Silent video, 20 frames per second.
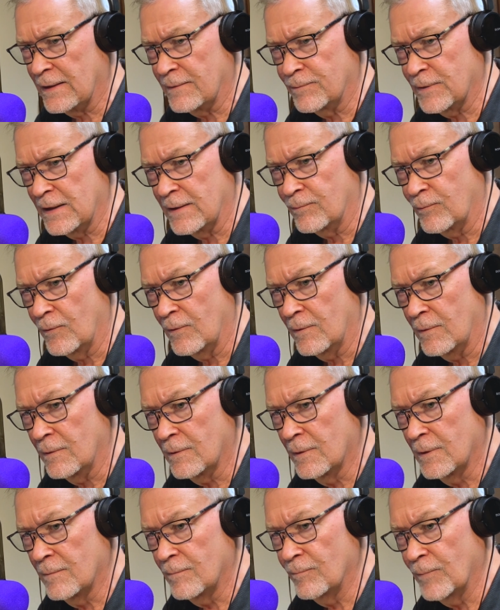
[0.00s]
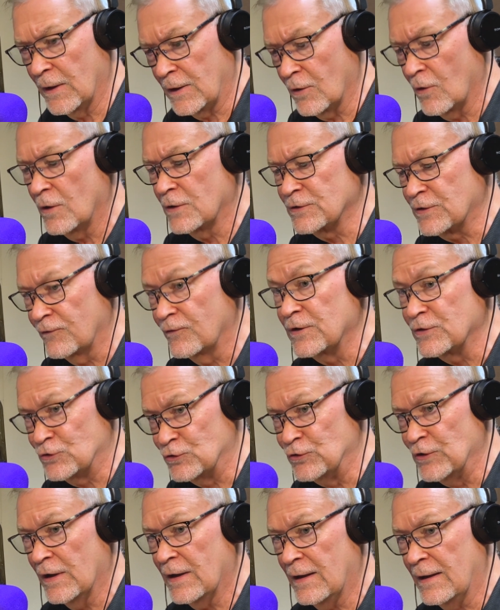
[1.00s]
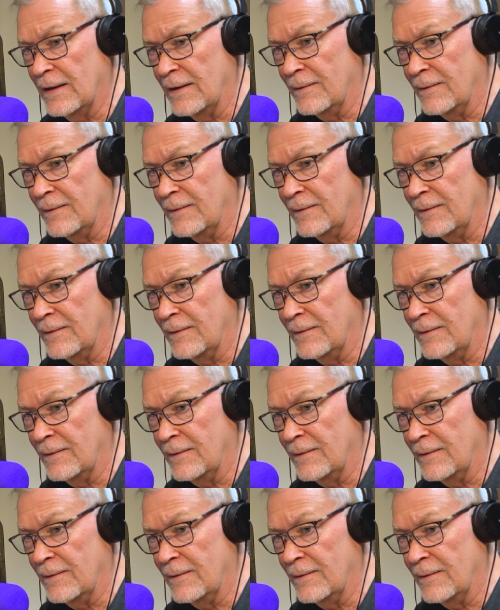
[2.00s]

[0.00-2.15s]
people because of this job.